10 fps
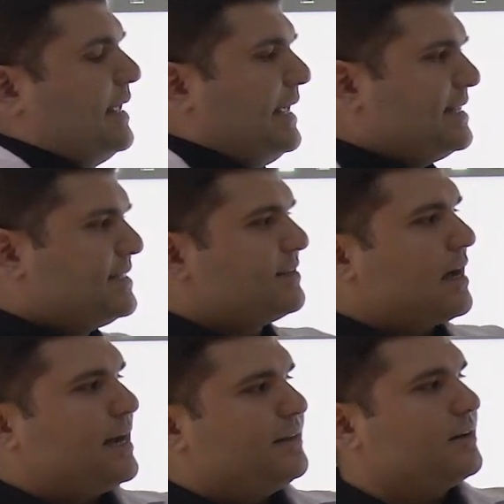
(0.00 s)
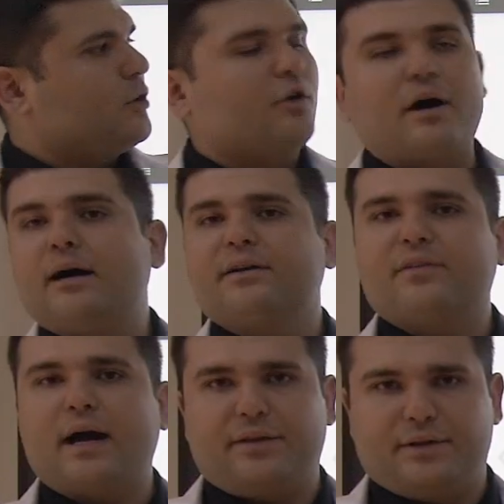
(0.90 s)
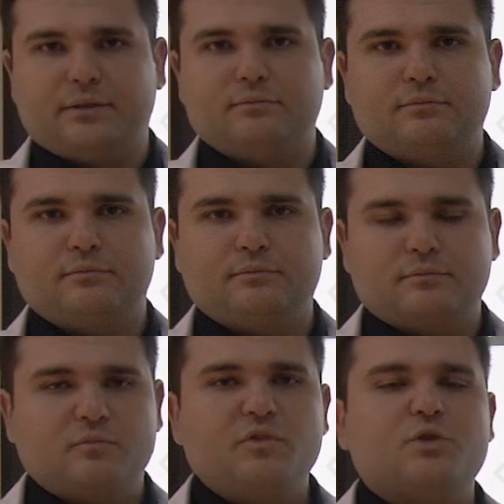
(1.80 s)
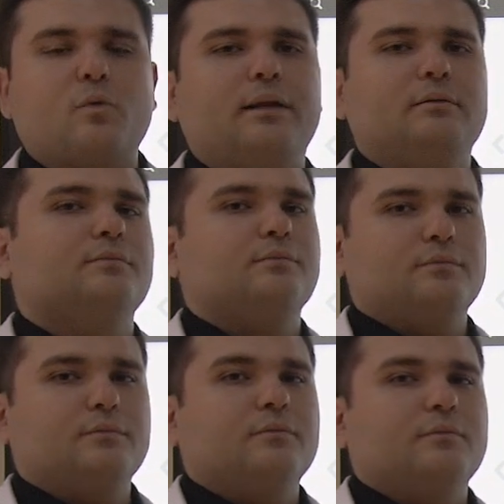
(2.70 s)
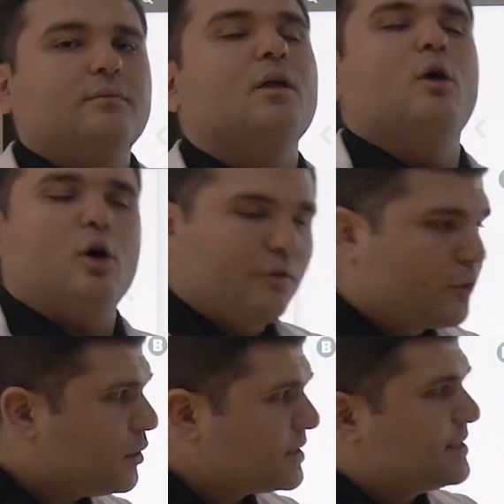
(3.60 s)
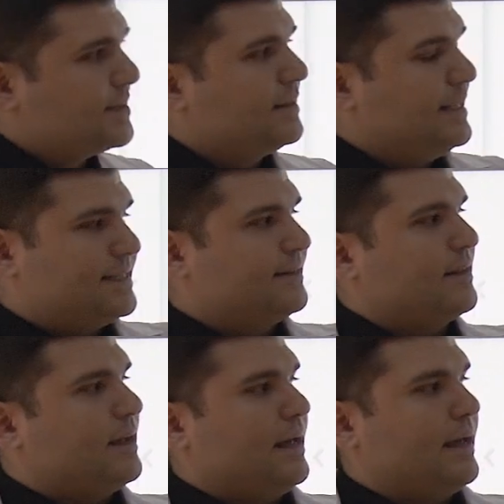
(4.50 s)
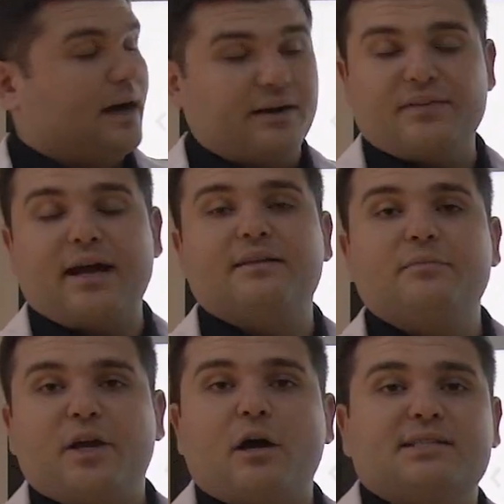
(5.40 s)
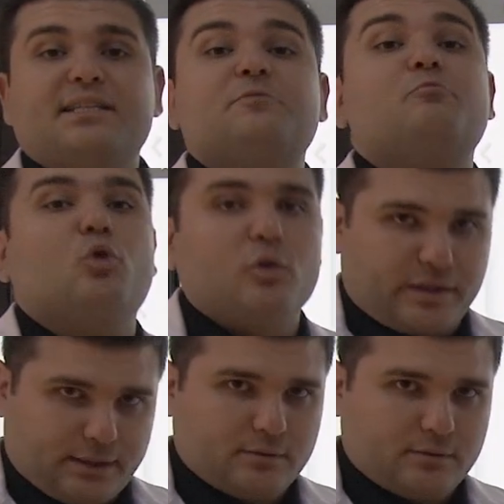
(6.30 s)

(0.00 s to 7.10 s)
Isn't either or aren't either. Which one? Of course isn't aren't either because it's plural.